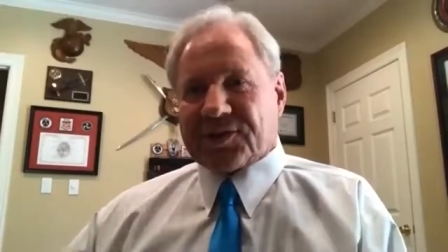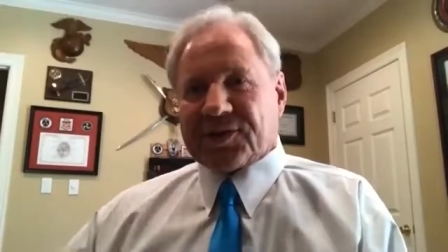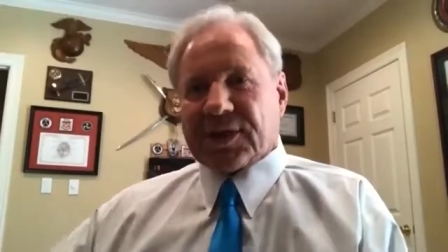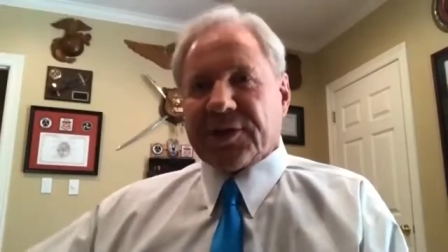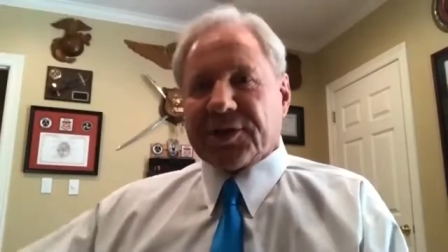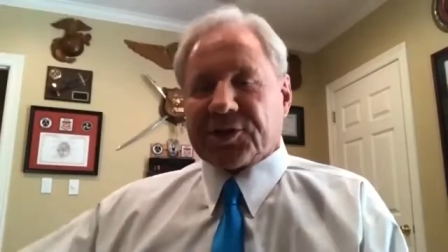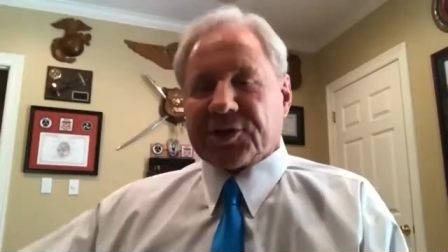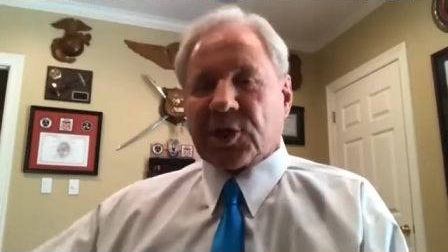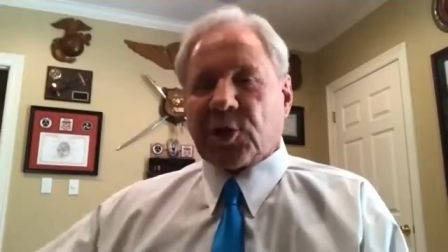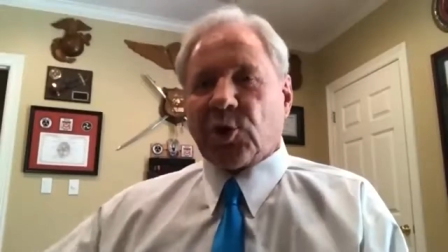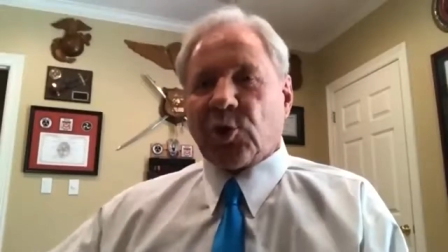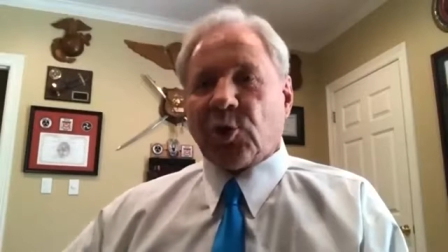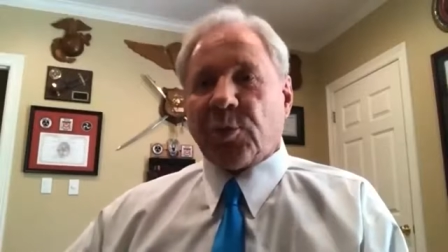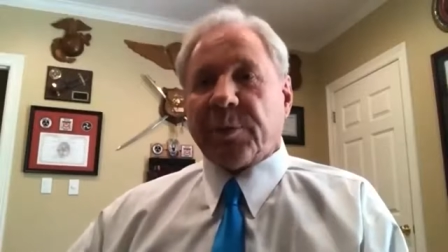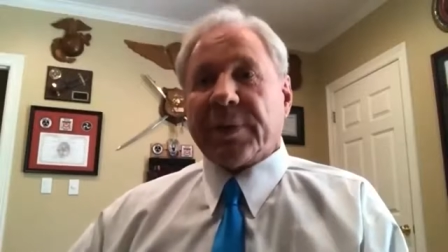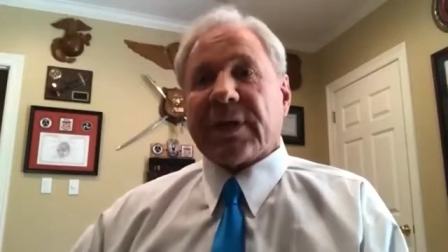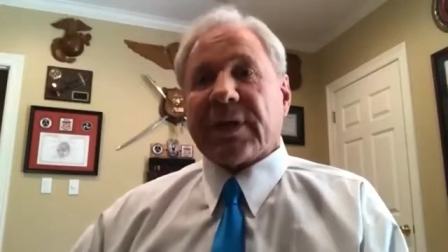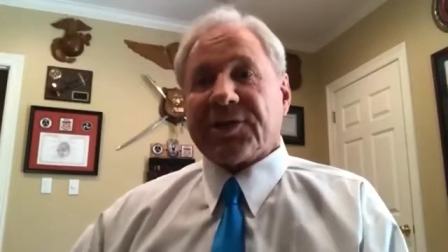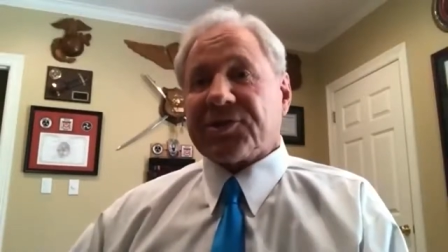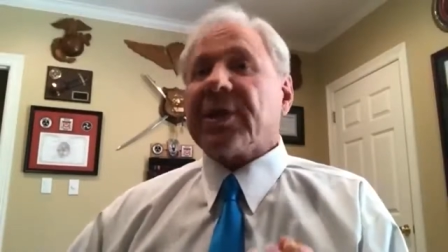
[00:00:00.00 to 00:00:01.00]
this home,
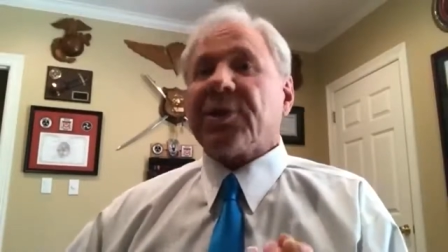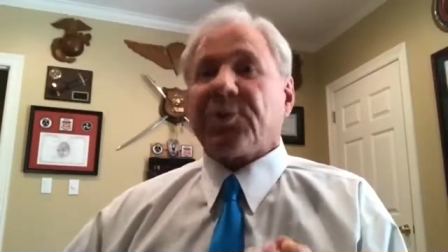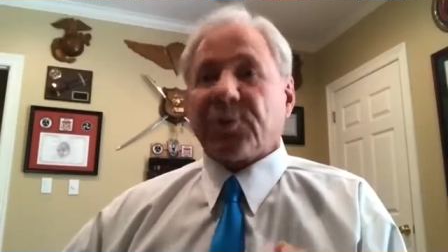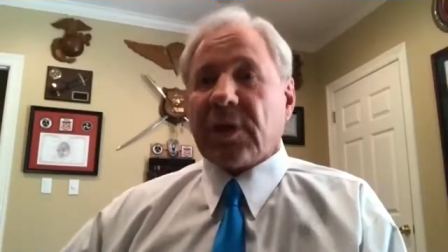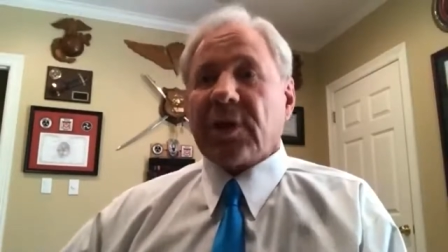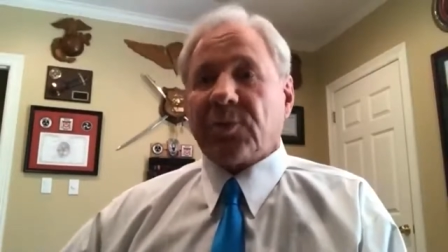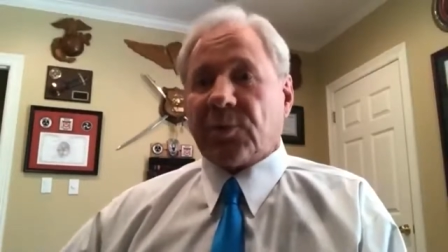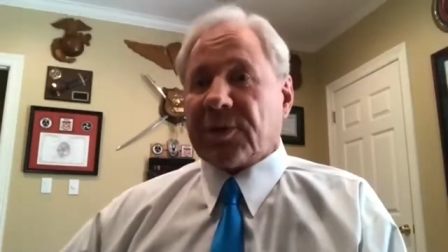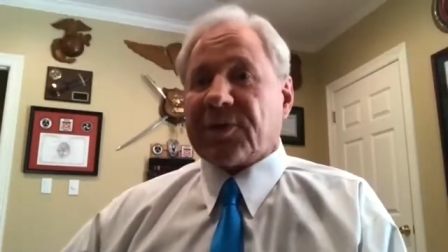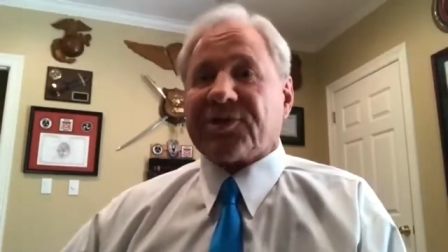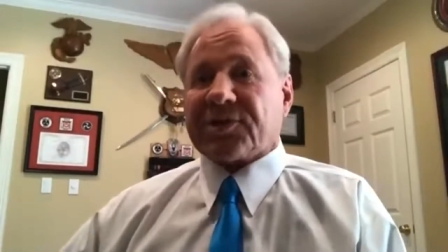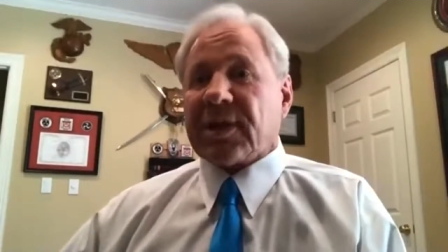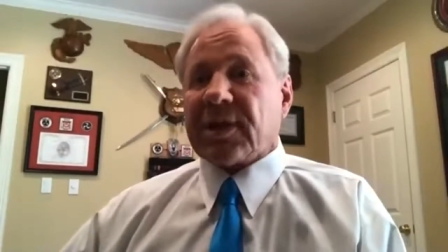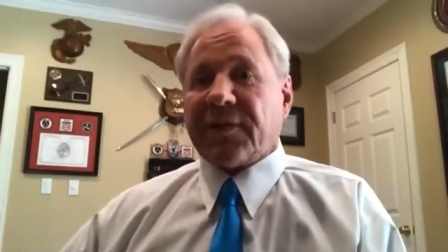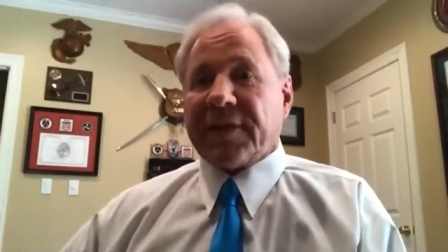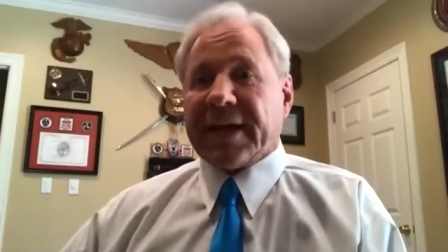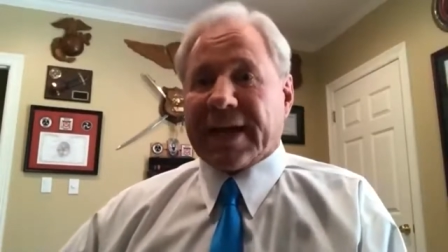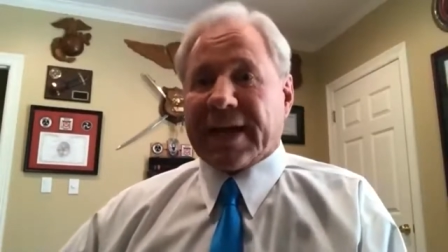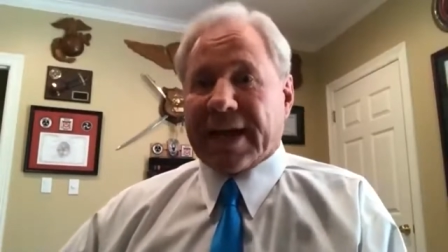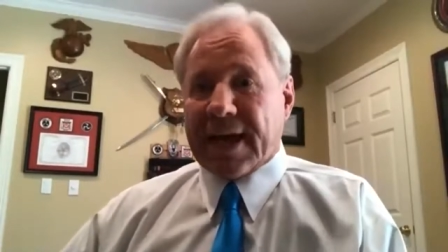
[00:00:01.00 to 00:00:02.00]
unless they really want to
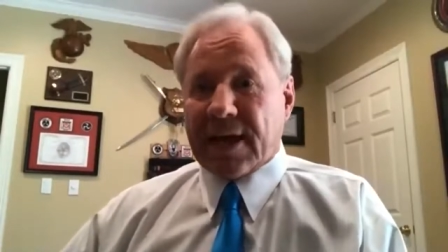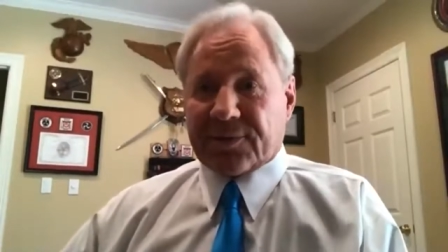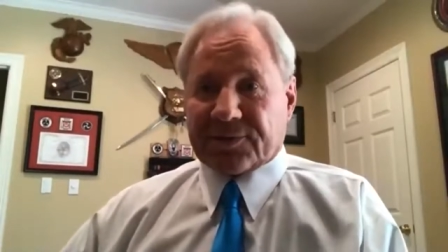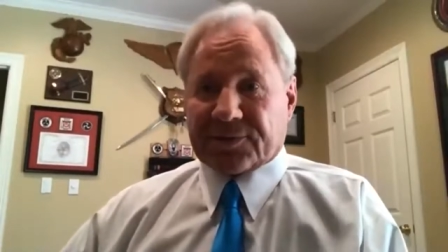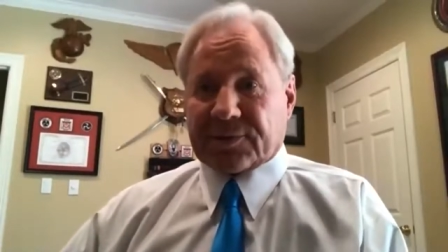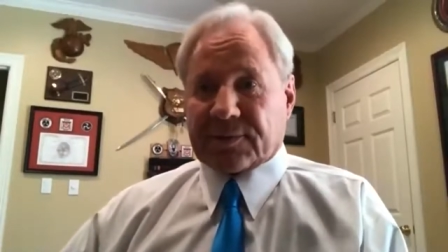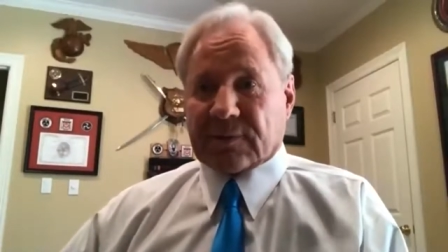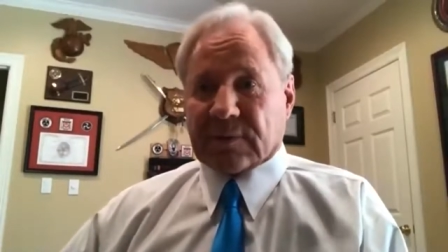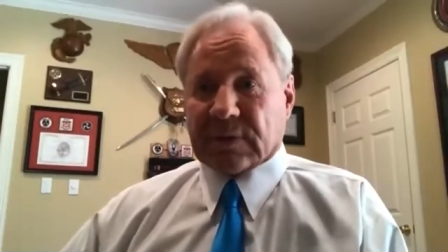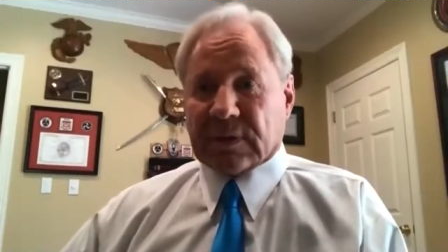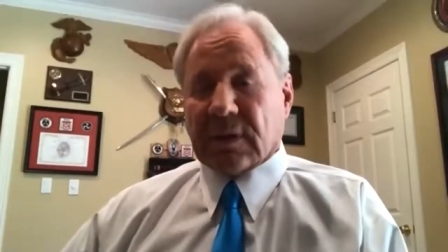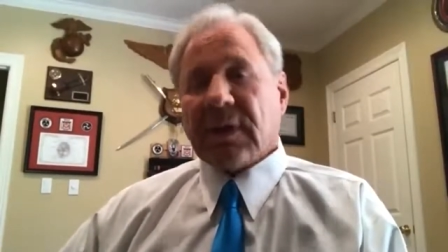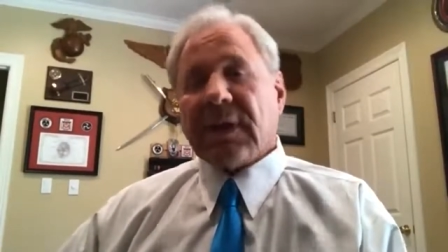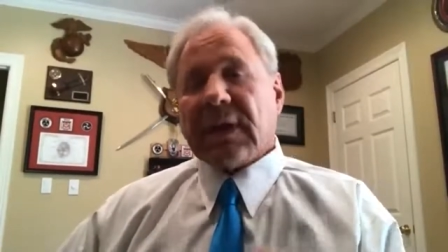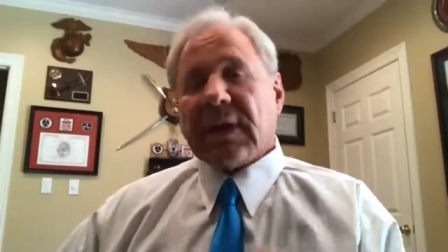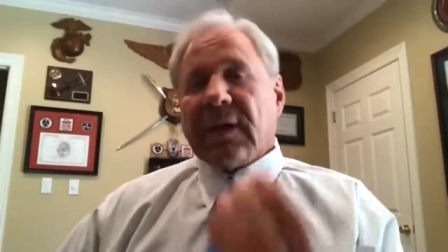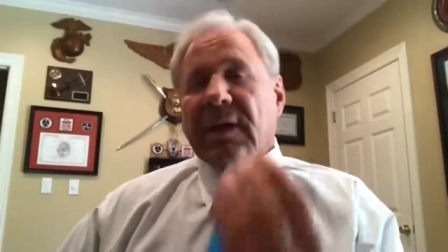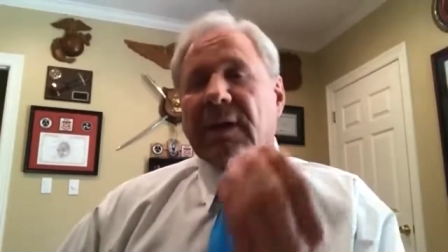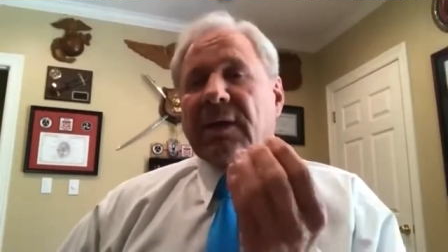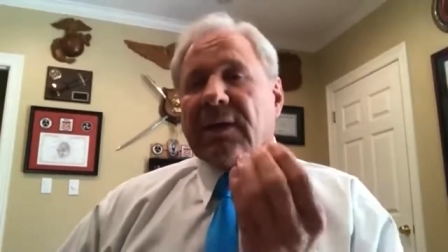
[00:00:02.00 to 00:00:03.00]
sell that house.
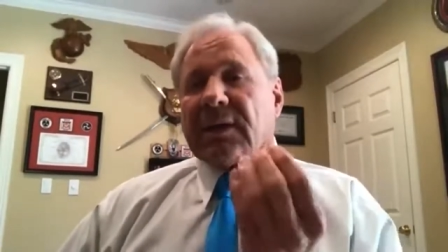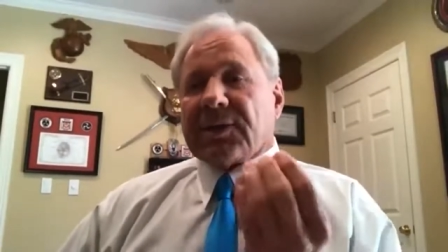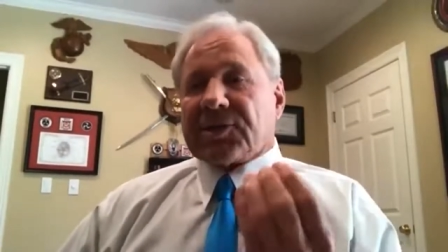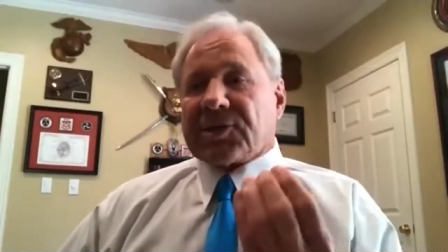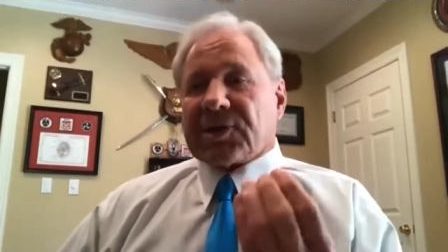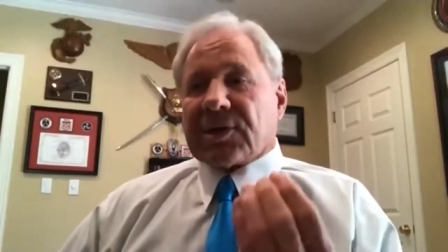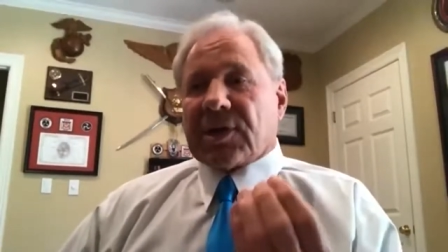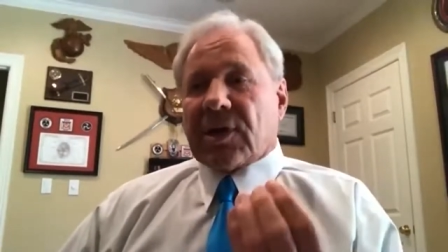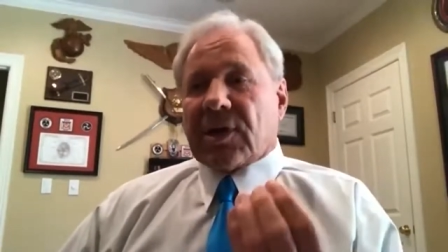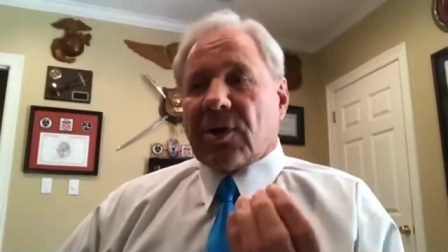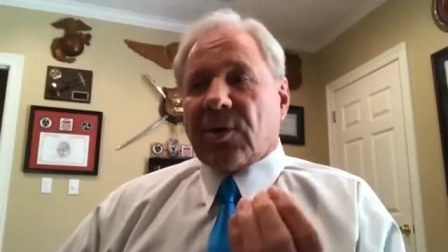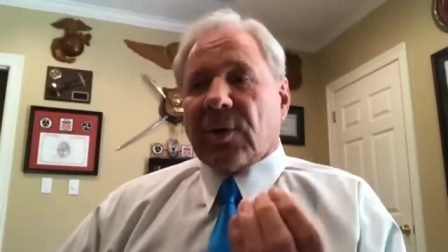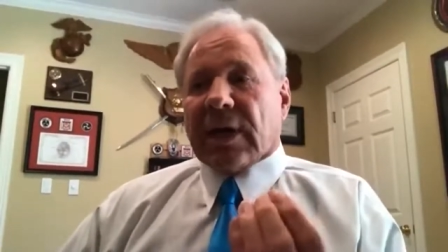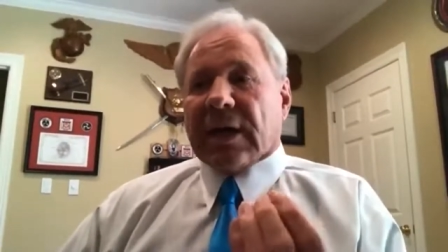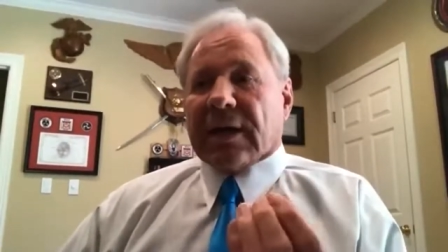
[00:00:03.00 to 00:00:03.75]
So